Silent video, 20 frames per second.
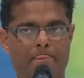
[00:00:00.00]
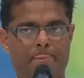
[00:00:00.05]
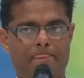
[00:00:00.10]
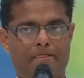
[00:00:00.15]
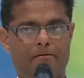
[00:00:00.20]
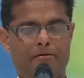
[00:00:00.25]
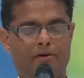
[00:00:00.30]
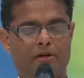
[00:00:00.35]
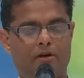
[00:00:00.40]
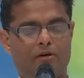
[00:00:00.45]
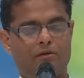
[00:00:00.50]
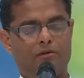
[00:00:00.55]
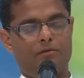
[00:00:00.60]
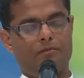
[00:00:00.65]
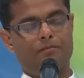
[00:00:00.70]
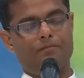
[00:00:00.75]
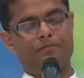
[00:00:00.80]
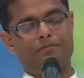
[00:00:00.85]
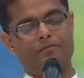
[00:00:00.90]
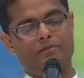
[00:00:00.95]
So now,
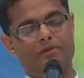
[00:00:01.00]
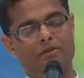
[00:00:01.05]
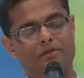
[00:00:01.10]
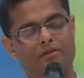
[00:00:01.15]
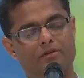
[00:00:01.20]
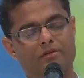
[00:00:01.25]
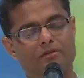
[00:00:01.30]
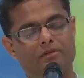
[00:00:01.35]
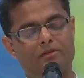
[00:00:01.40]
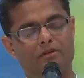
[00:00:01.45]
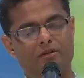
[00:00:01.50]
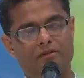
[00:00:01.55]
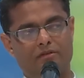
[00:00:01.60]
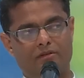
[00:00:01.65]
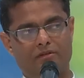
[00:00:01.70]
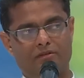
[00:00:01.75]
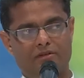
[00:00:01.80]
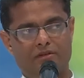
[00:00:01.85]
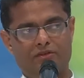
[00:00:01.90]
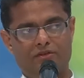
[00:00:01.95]

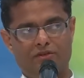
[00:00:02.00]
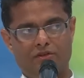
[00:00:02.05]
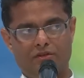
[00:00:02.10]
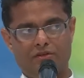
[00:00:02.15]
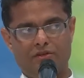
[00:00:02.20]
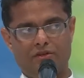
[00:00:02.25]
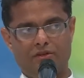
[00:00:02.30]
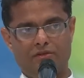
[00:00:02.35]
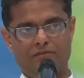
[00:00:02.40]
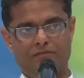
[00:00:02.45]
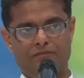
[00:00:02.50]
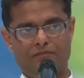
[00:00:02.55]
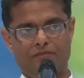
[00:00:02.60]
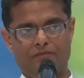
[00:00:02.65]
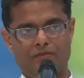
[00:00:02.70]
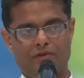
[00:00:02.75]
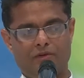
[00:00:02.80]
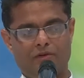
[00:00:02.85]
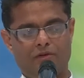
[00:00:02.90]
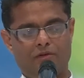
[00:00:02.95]
this is a journey
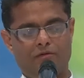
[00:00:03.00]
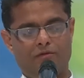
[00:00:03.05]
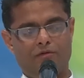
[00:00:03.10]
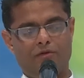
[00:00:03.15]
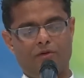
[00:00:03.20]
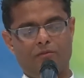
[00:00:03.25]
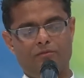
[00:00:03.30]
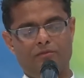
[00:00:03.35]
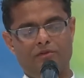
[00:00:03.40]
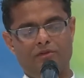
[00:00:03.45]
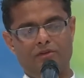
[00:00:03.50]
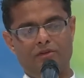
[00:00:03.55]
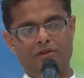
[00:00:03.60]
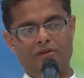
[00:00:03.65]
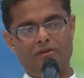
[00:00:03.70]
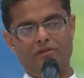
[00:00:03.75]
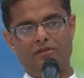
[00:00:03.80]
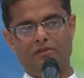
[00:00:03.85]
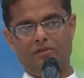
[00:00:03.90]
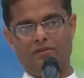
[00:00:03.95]
from
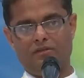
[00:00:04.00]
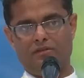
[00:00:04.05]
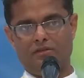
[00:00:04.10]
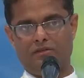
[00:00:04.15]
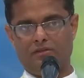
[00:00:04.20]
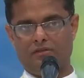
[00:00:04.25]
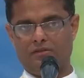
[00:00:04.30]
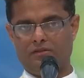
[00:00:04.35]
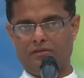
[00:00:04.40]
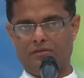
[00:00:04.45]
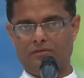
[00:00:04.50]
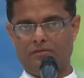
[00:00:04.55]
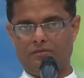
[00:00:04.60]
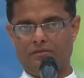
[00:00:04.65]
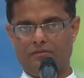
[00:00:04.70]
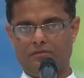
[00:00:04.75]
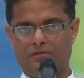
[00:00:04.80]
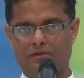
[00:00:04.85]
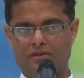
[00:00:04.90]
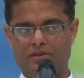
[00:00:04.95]
these
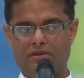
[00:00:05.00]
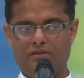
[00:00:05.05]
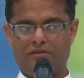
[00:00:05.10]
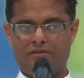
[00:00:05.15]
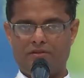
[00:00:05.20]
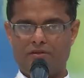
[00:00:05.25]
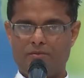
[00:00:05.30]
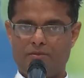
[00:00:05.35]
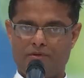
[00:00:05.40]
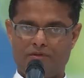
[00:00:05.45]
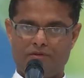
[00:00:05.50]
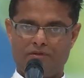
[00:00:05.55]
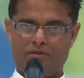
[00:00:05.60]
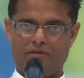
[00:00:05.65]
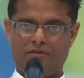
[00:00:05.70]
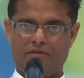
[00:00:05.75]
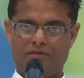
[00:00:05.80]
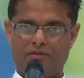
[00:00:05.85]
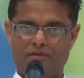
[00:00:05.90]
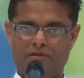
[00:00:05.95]

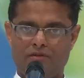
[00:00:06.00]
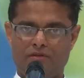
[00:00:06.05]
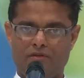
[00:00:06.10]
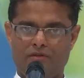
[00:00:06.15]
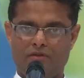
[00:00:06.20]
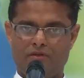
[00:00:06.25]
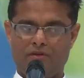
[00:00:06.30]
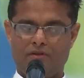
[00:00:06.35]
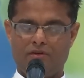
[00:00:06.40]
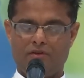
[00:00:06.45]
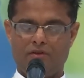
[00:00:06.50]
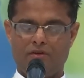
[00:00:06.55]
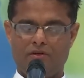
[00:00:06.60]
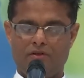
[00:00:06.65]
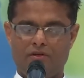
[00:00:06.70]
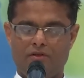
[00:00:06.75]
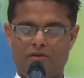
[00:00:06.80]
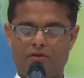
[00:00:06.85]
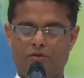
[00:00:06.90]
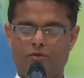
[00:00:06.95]
disturbances
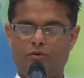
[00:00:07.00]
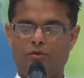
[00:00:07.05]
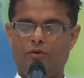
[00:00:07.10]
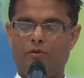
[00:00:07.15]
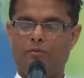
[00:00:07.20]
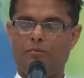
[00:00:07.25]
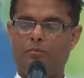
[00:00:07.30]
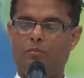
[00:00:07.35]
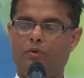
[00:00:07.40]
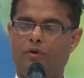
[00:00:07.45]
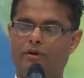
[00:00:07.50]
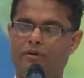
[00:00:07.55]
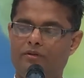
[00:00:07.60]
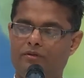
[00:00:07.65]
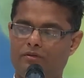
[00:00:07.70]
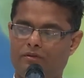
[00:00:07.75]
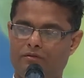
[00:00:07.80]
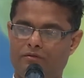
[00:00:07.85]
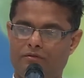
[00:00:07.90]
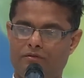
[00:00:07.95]
to a
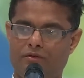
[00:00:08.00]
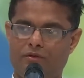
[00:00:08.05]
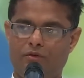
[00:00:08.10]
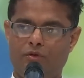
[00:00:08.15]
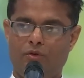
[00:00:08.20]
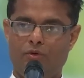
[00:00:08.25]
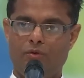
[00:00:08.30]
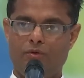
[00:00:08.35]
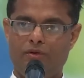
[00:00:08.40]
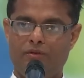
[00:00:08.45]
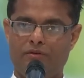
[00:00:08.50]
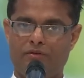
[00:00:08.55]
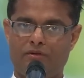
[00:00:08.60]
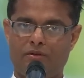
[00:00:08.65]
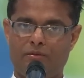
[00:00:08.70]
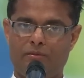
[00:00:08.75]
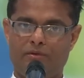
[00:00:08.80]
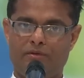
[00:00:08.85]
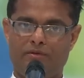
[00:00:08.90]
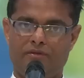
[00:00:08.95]
point of no
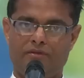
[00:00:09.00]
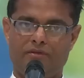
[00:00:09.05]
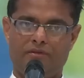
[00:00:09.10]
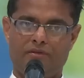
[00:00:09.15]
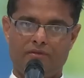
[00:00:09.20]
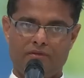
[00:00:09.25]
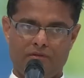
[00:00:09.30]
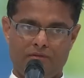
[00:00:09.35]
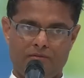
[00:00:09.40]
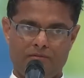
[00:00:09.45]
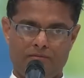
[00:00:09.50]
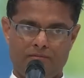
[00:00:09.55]
disturbance.